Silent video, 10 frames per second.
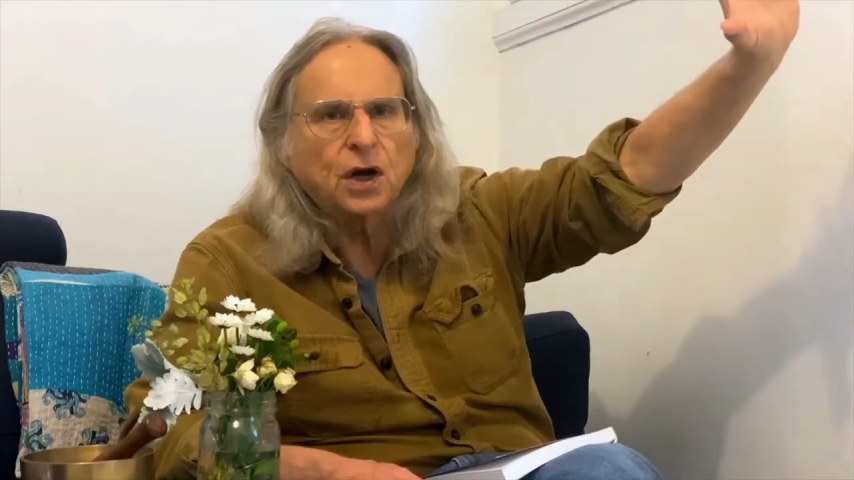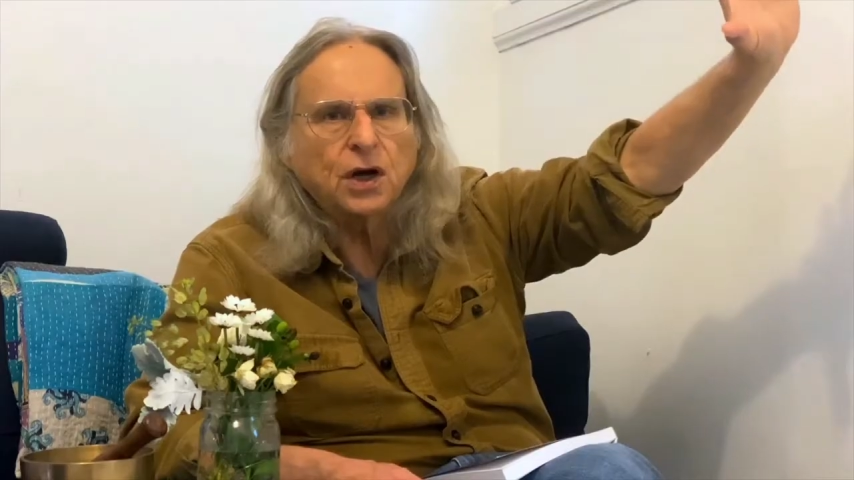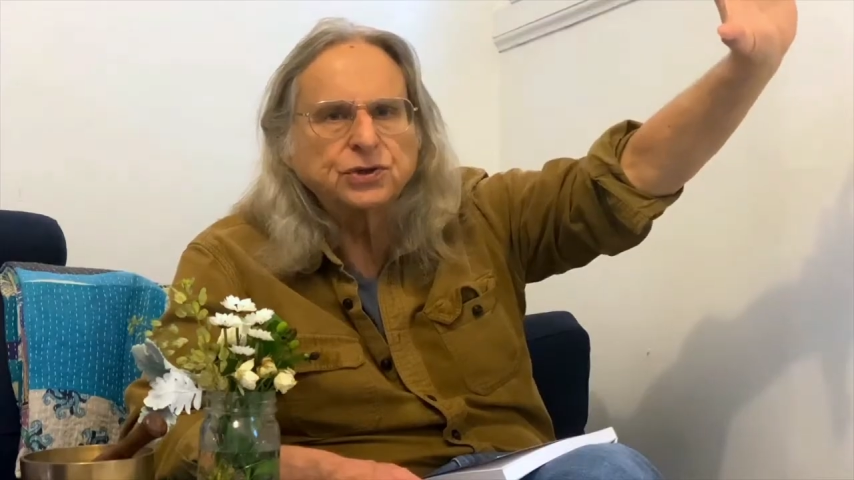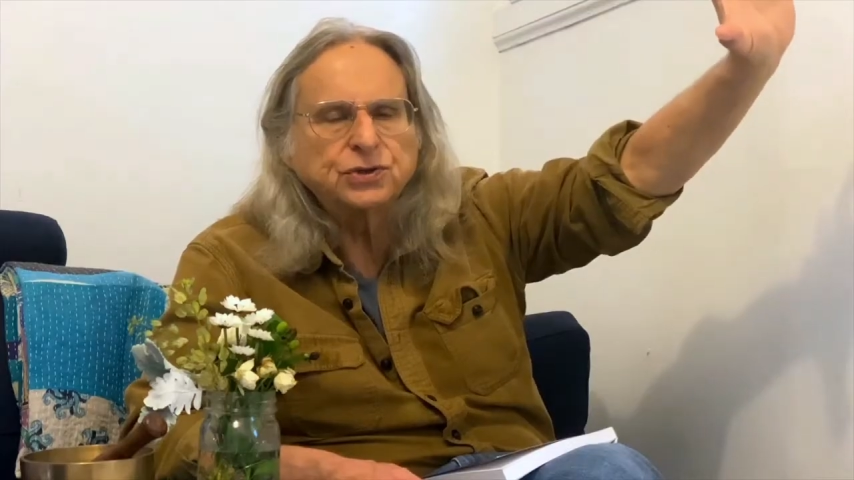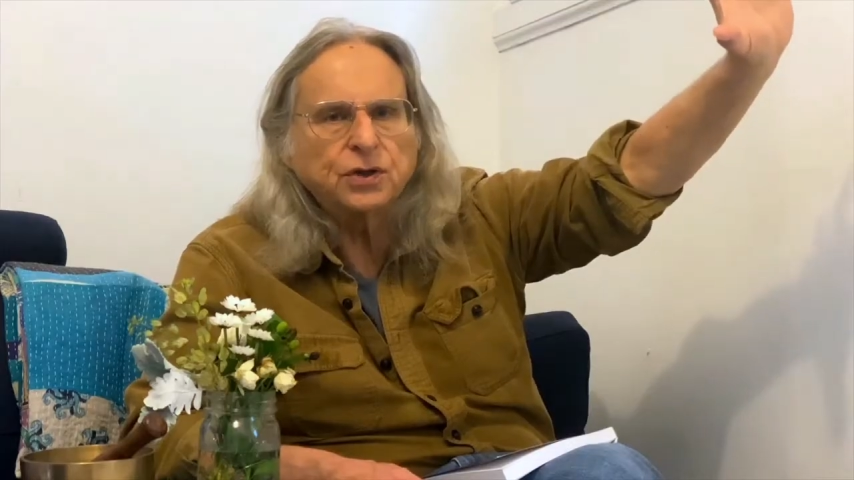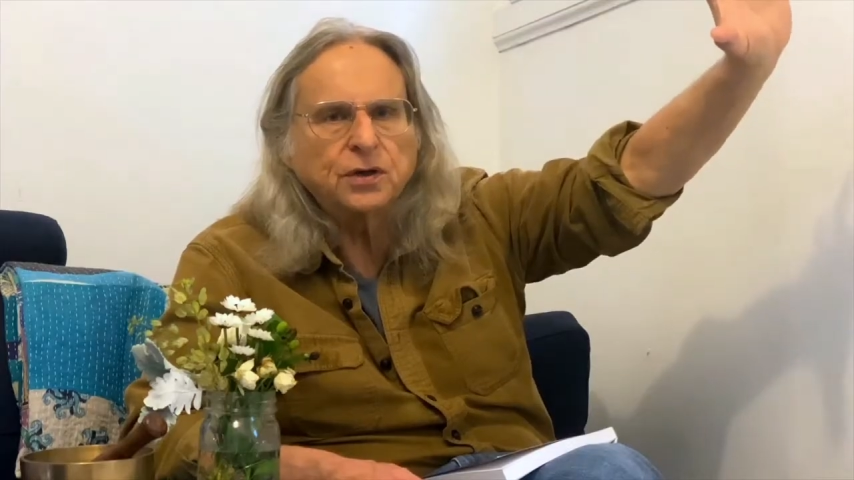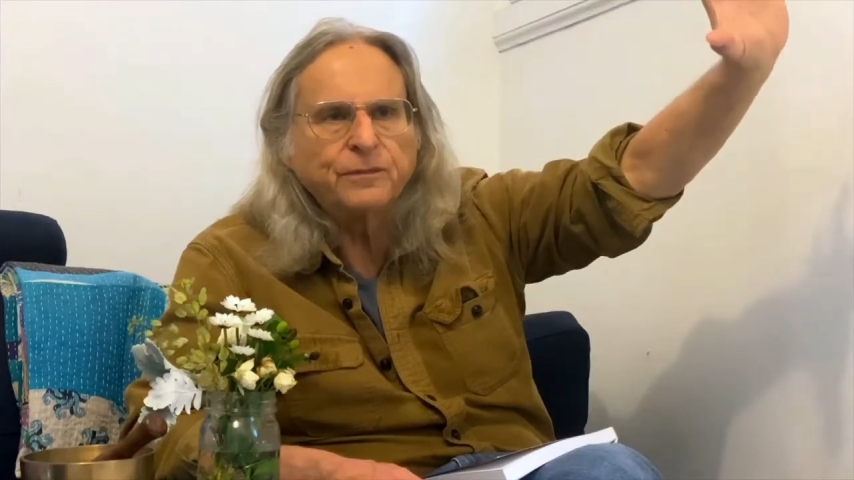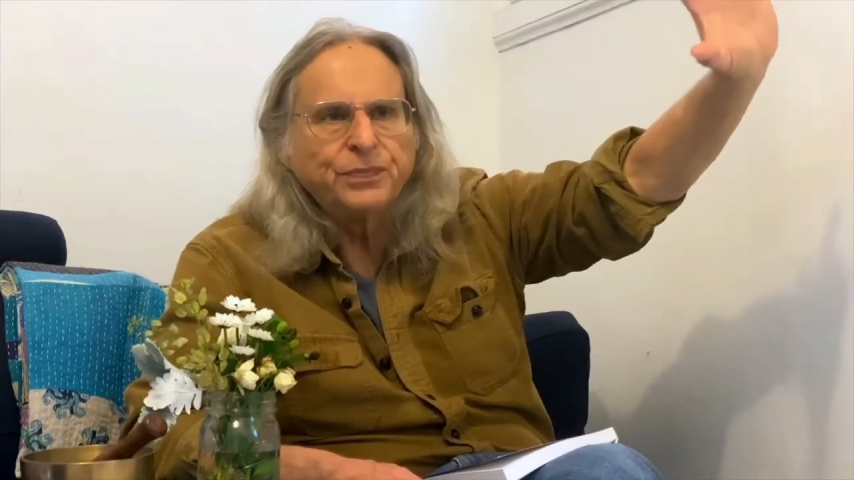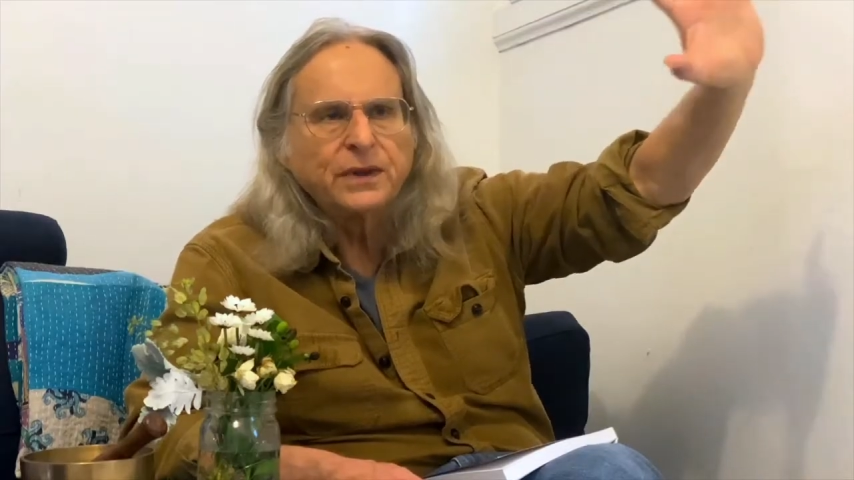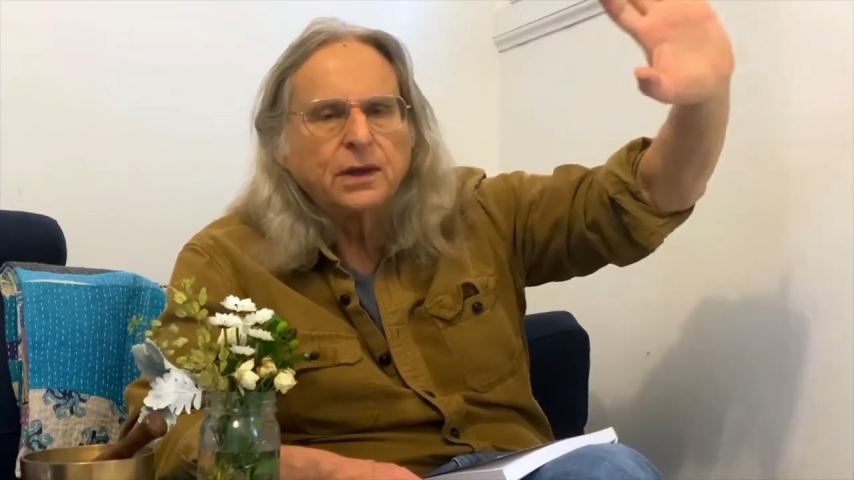and
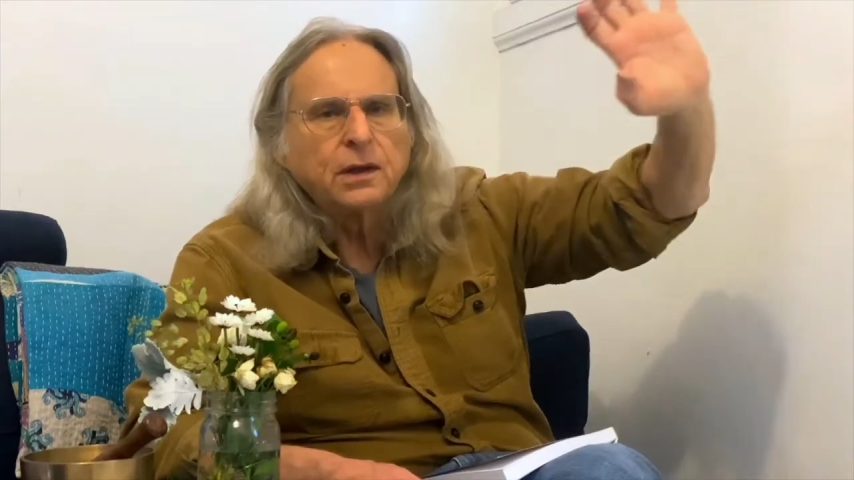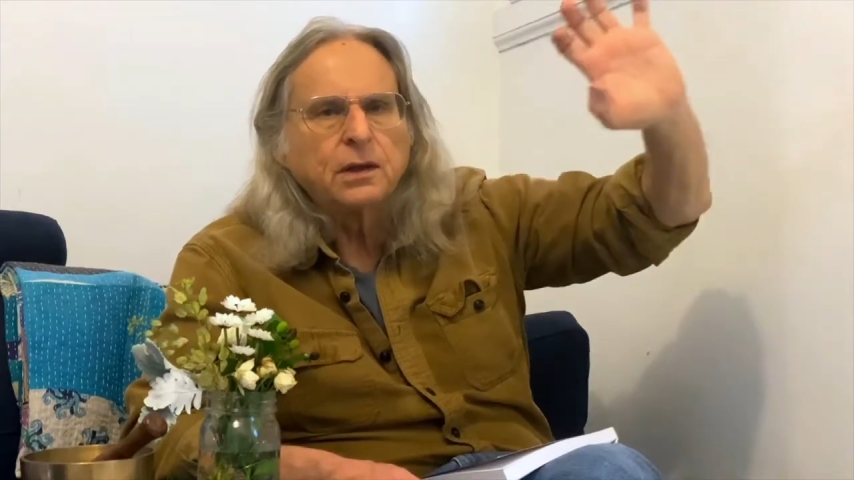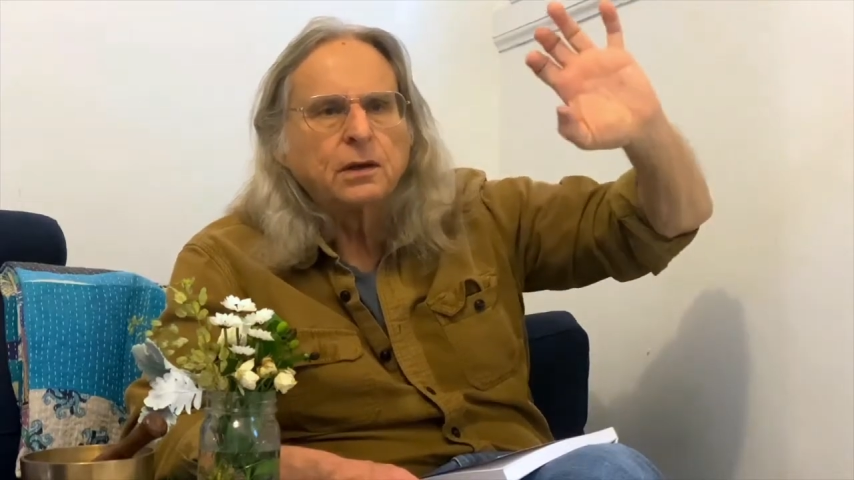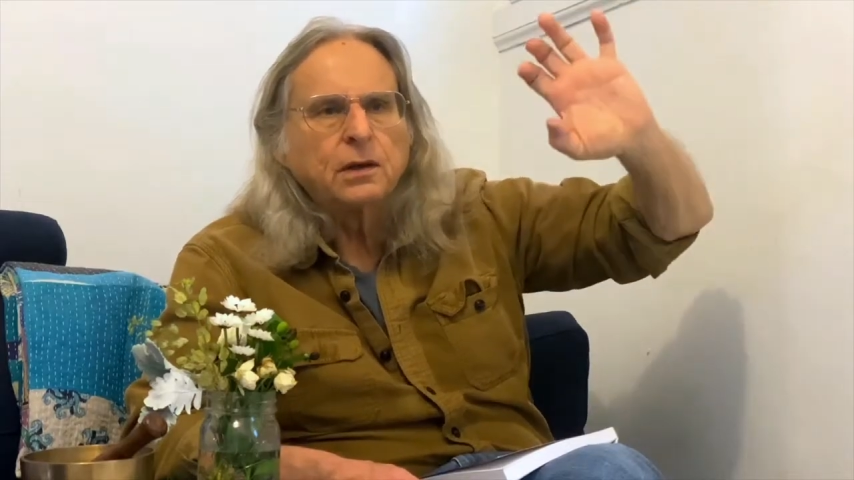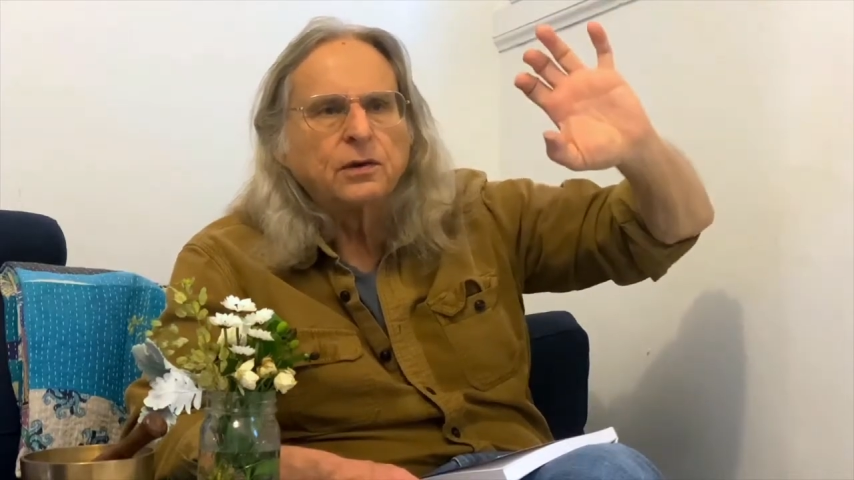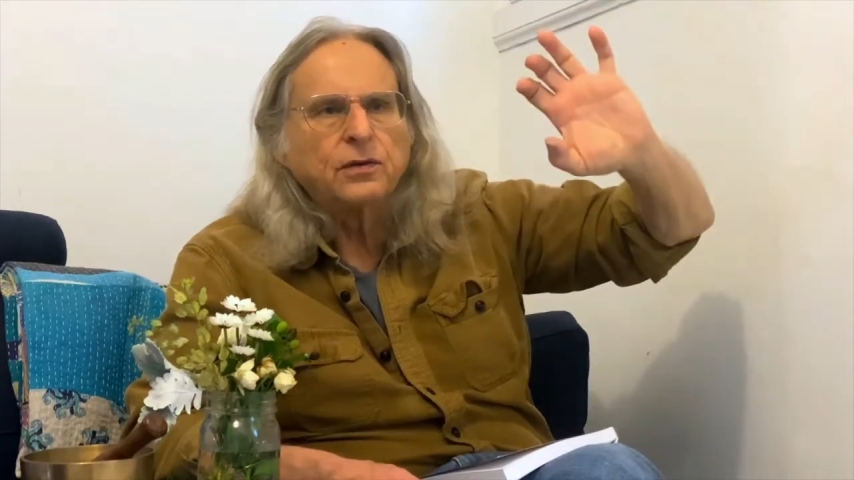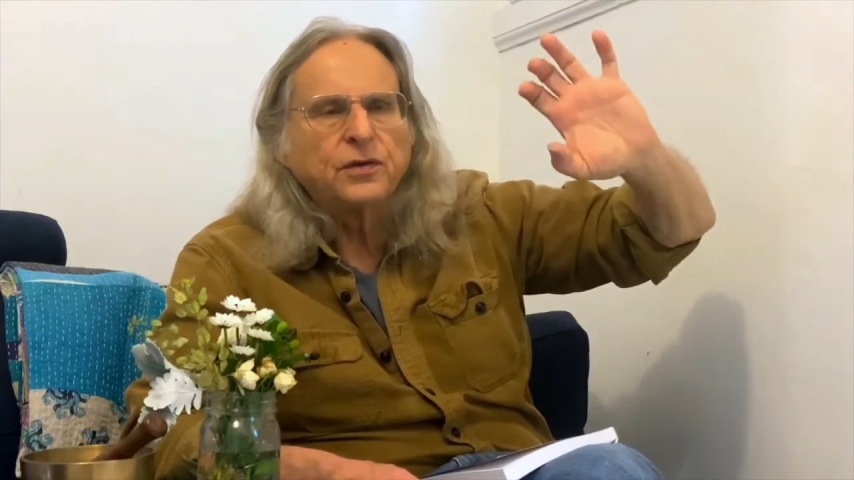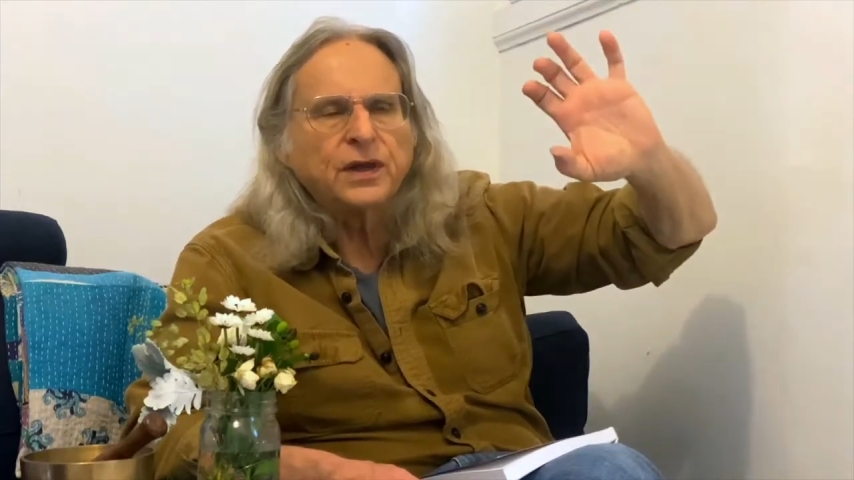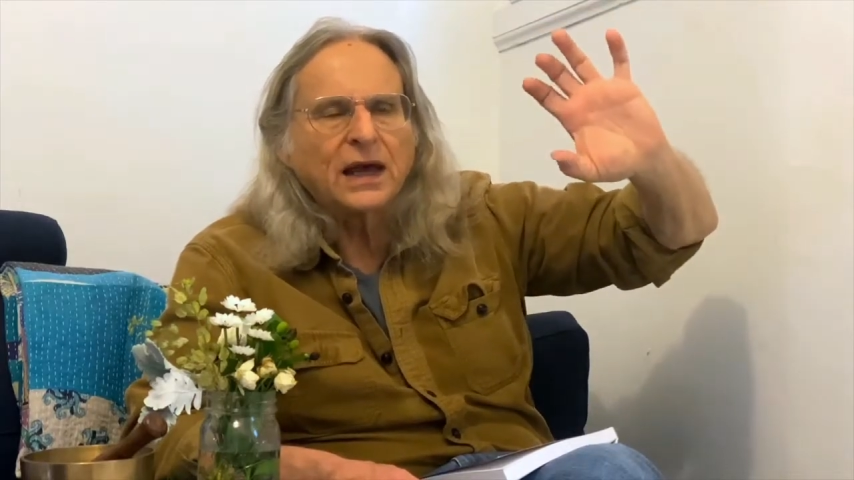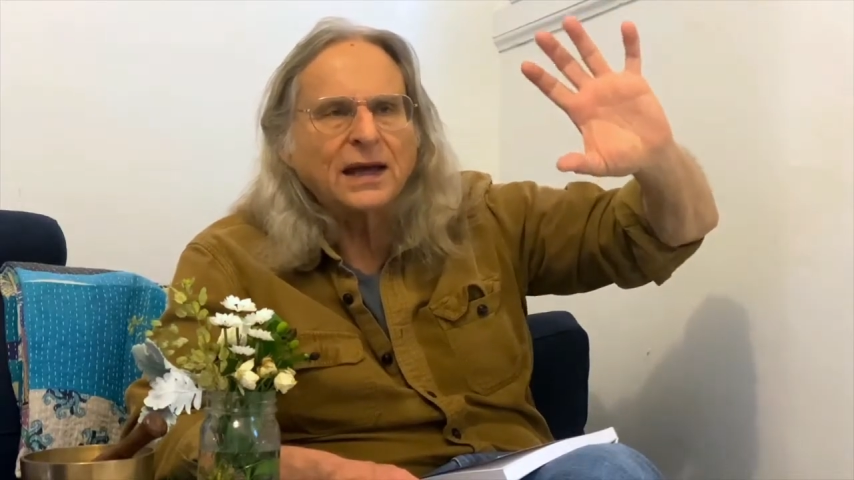larger,
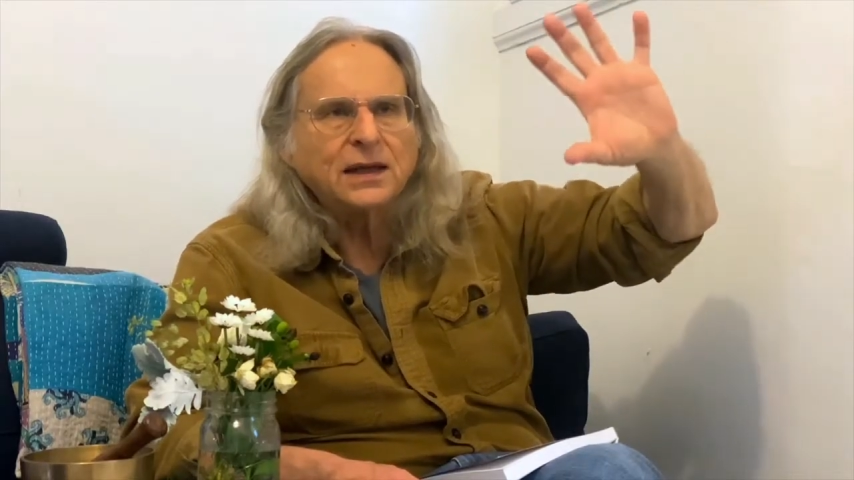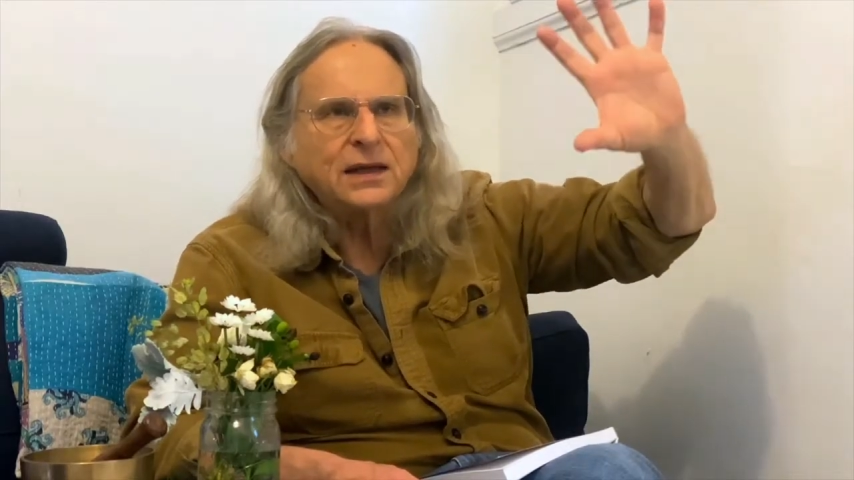the